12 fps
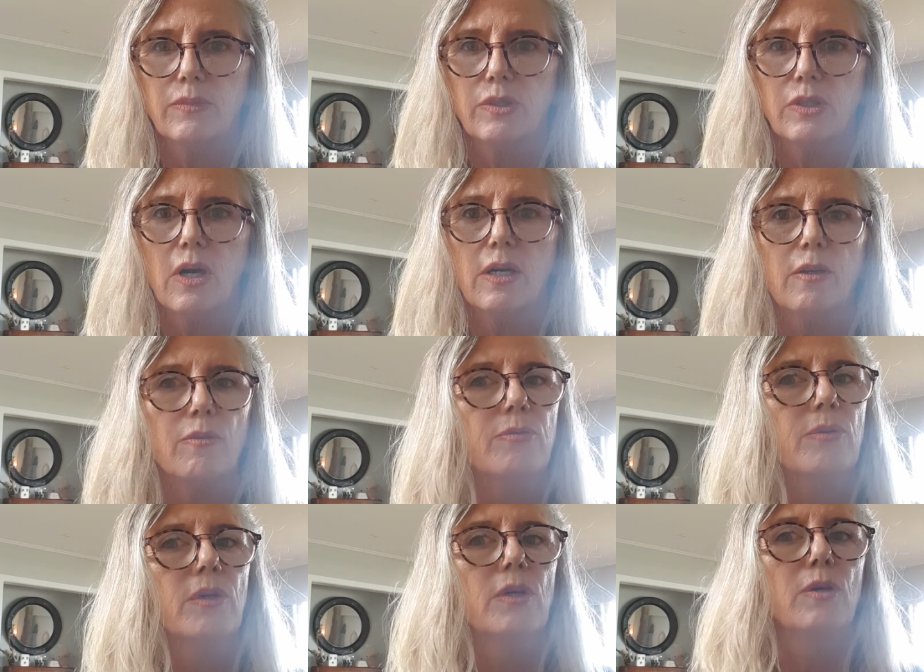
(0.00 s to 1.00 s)
kind
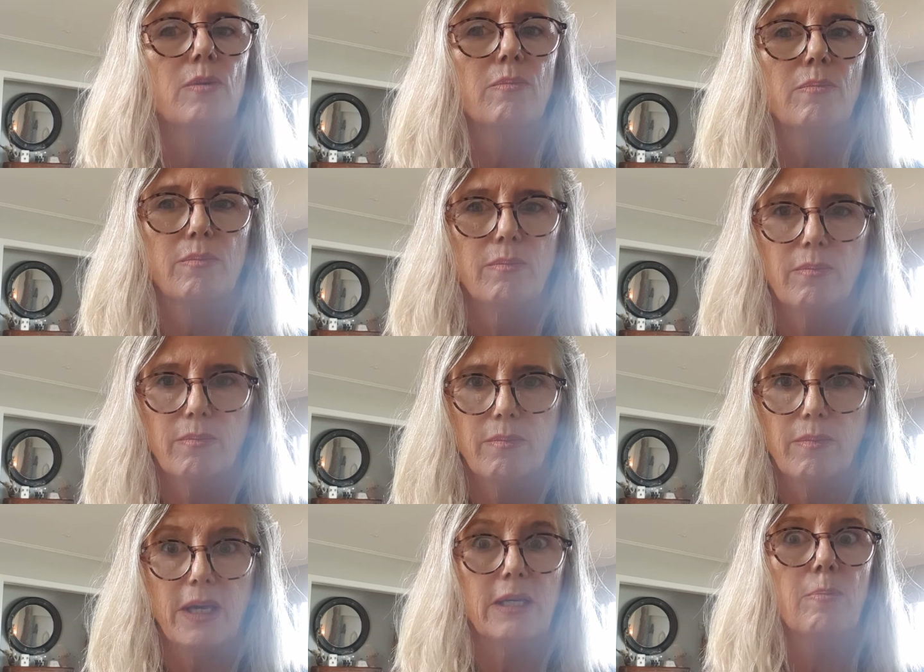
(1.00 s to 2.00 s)
of
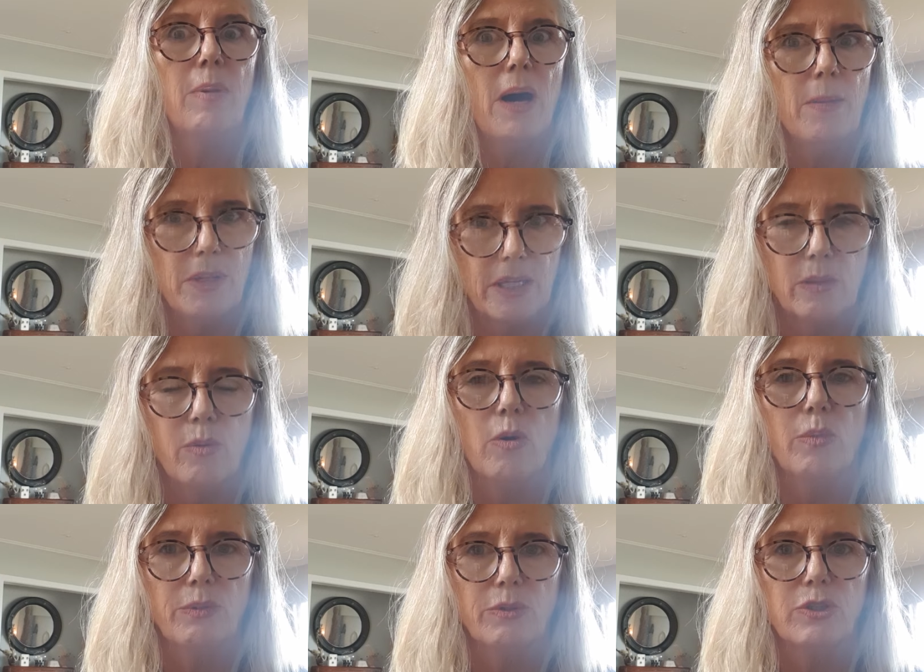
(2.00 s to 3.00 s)
make public
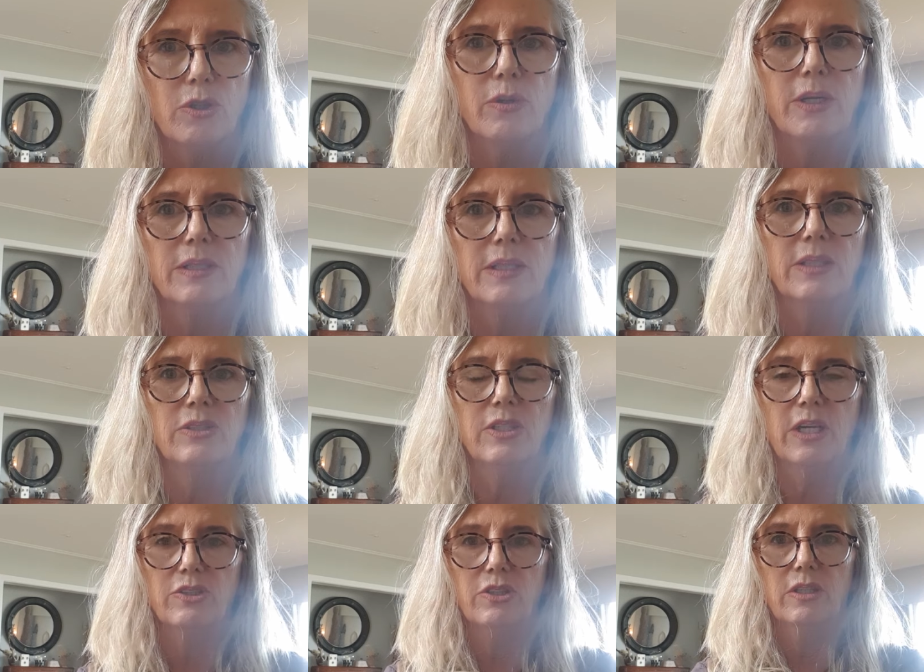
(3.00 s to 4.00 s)
what we were doing in
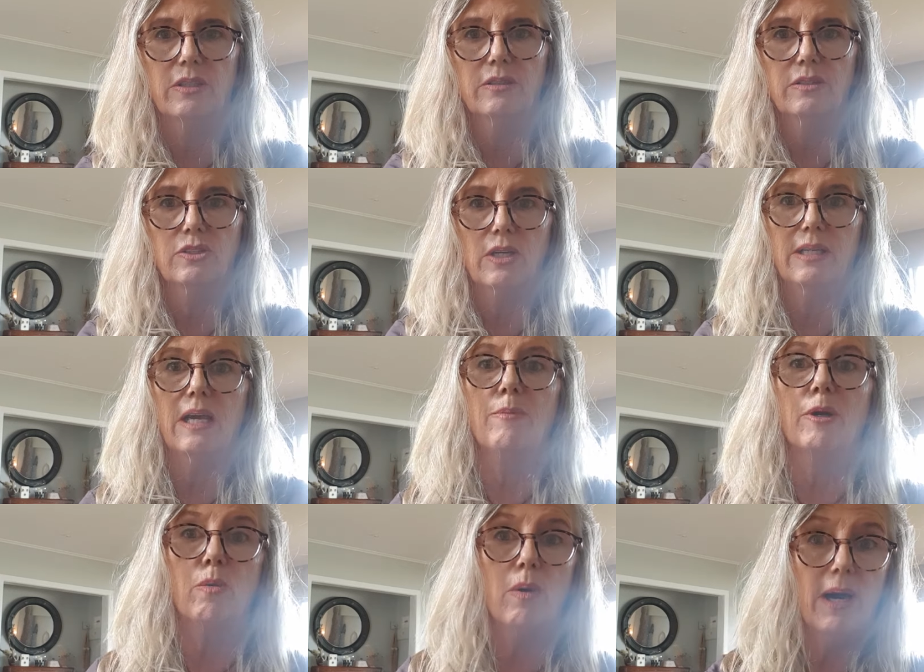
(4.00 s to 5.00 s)
such a
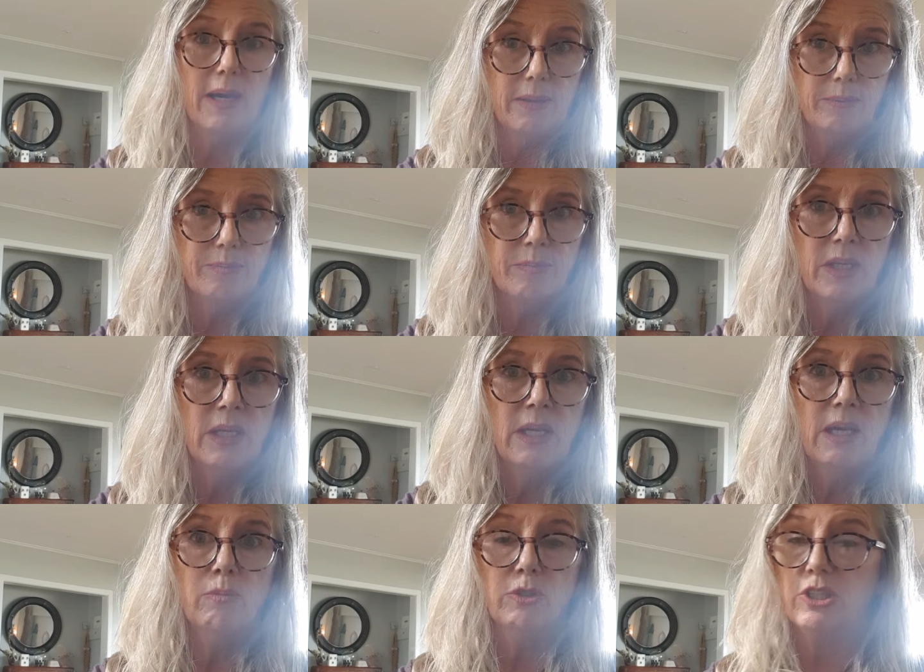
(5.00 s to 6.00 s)
dynamic way,
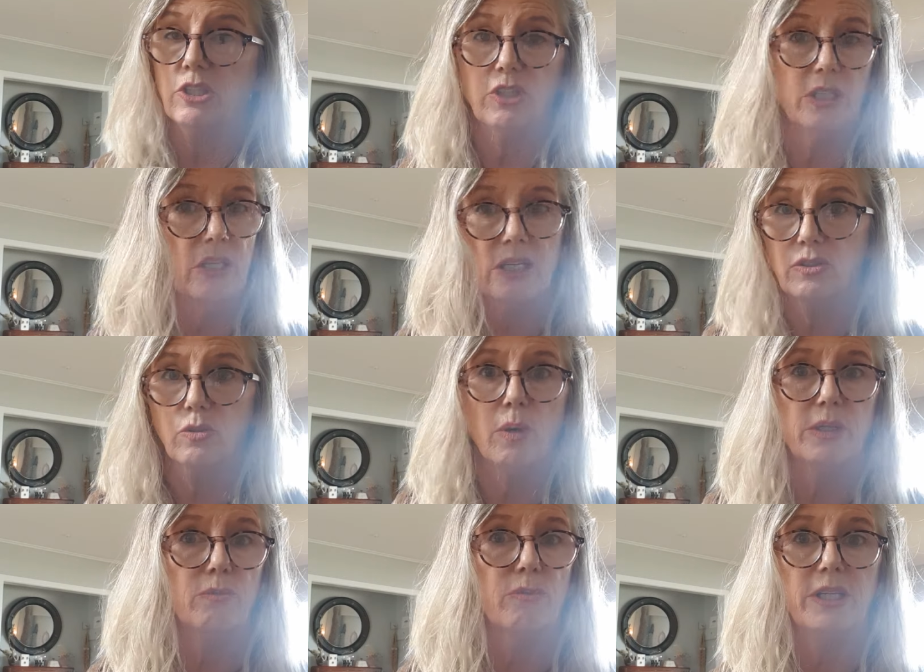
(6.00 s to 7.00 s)
which actually has
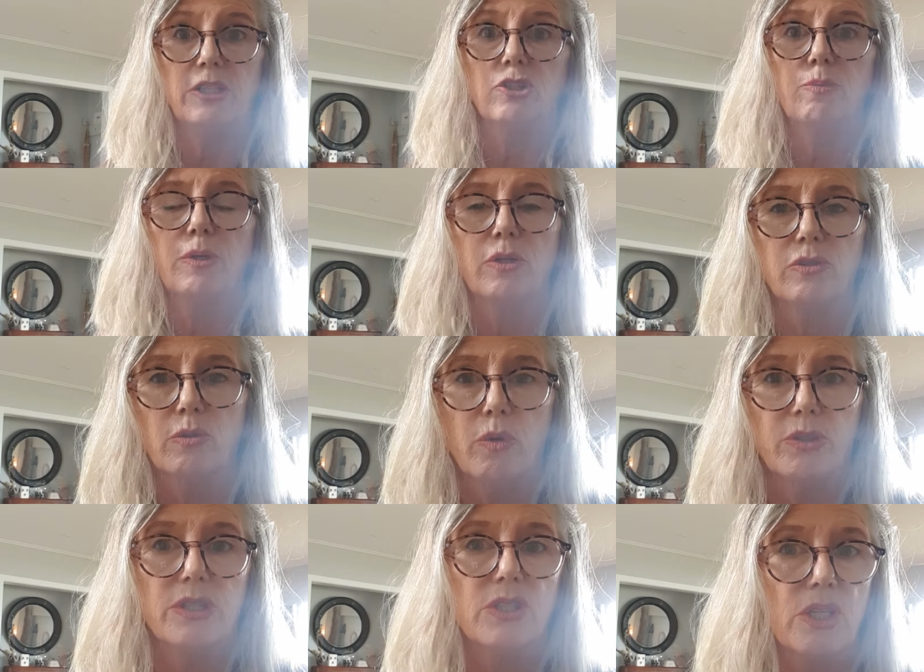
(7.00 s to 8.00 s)
quite a reach, because it
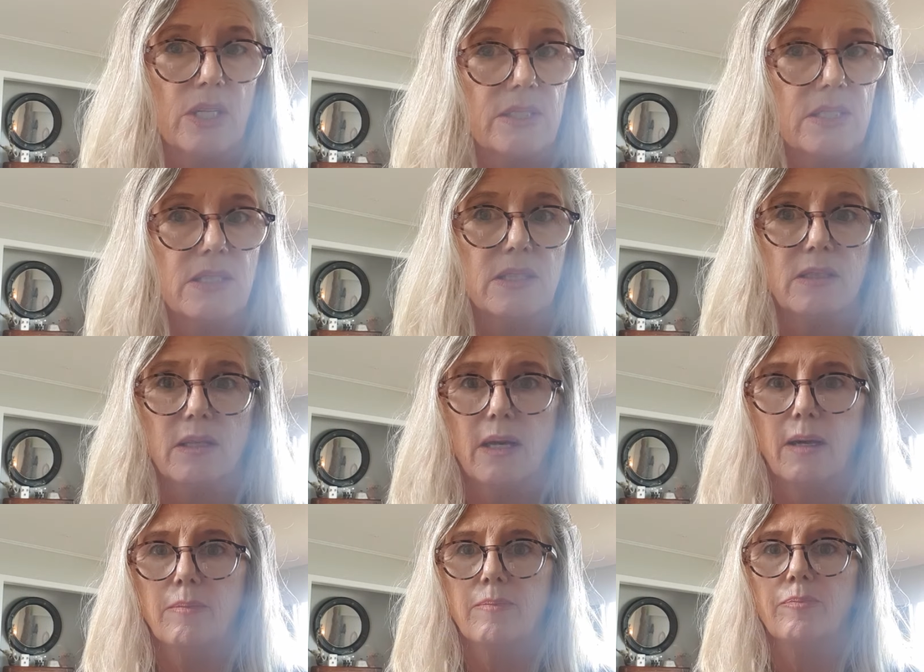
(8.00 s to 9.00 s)
wasn't just
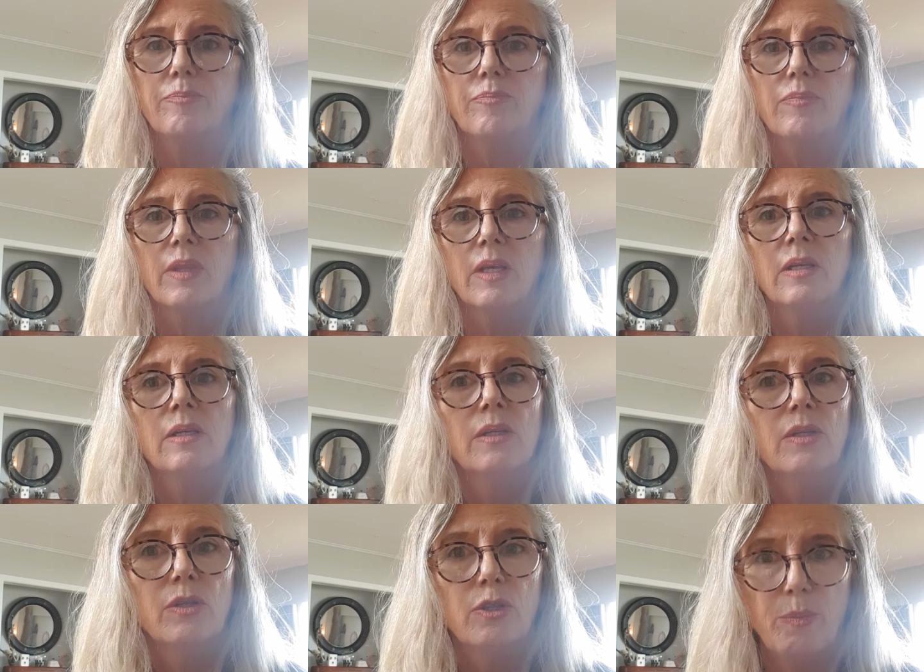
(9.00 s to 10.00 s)

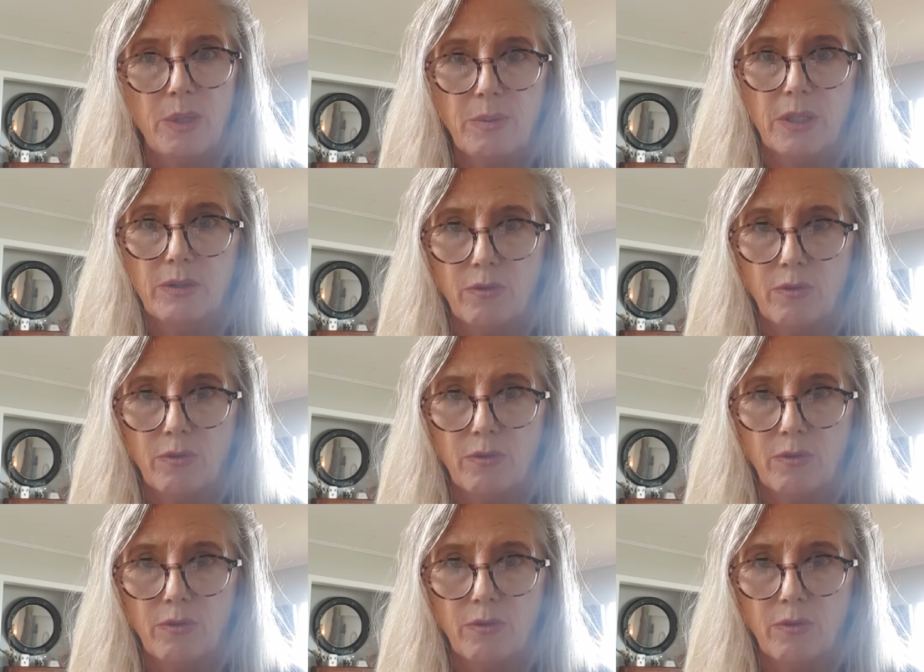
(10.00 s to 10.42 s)
the people in the